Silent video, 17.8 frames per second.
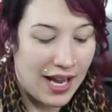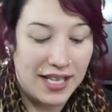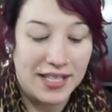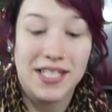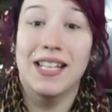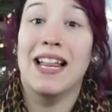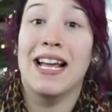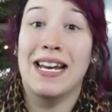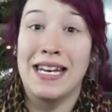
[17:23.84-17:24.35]

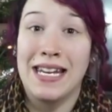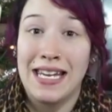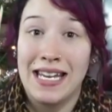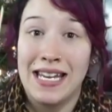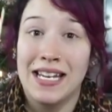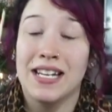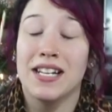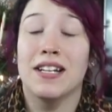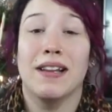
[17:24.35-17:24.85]
until I
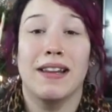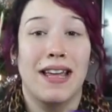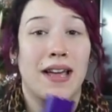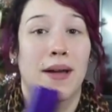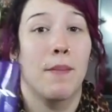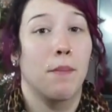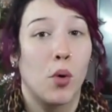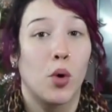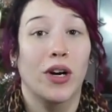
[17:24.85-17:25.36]
need,
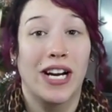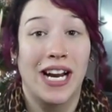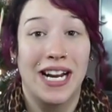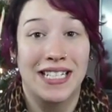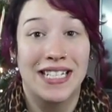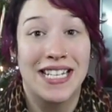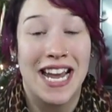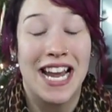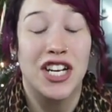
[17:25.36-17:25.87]
like, more
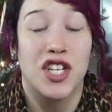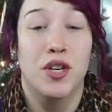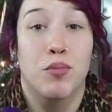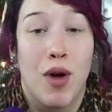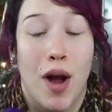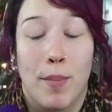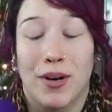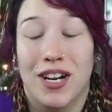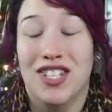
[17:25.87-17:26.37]
anti-aging
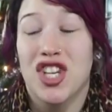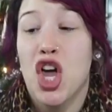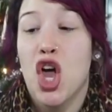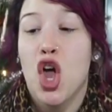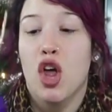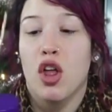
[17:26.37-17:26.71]
properties.